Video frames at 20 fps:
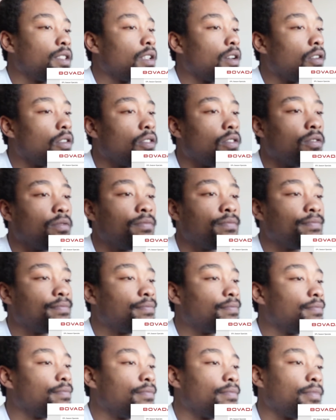Home
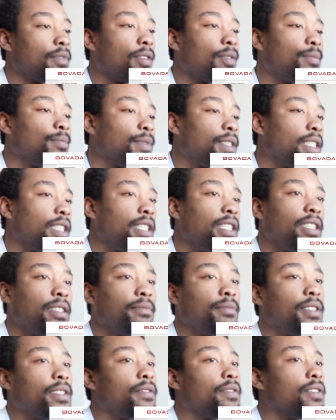
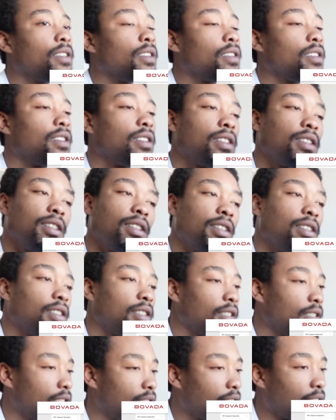team, even though
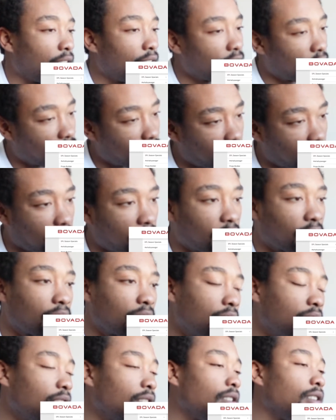the Kings aren't that
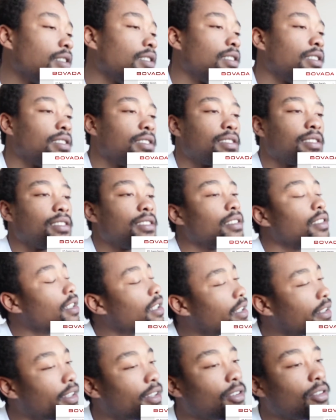good.
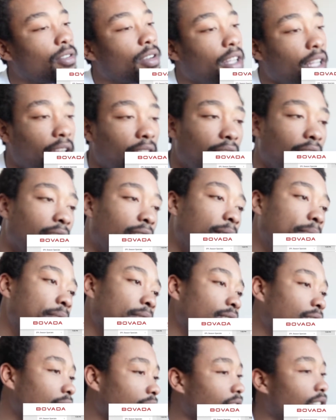They're okay. They got
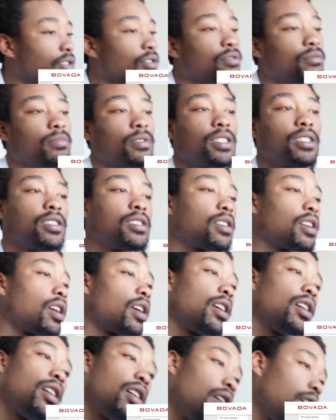potential, but it's
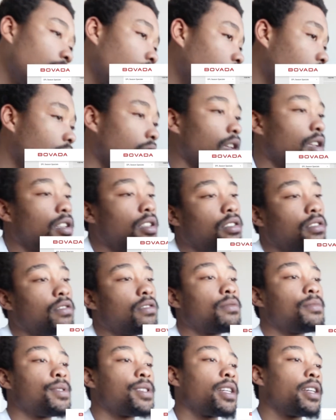like, you know
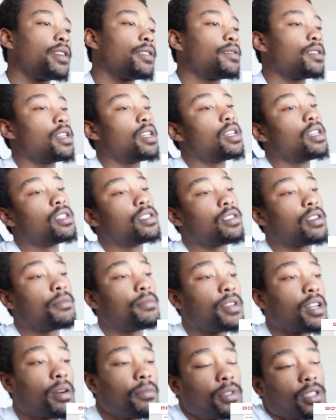what I'm saying? So
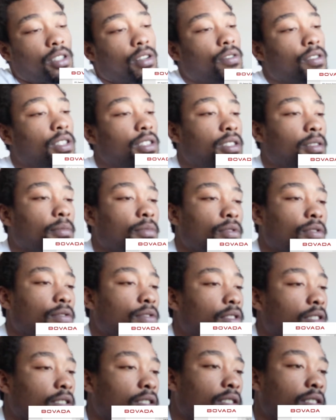I'm just going with the
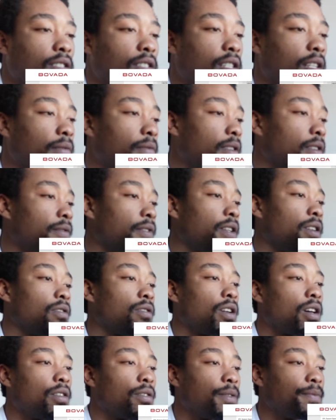Timberwolves. Let's just keep this video
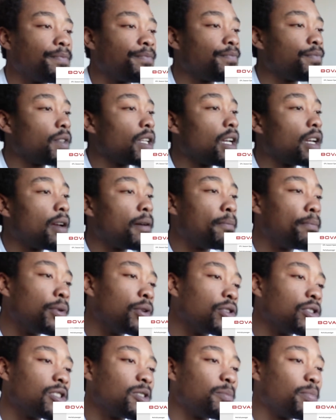going.
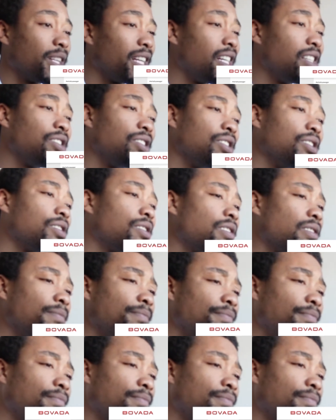Bulls, Blazers.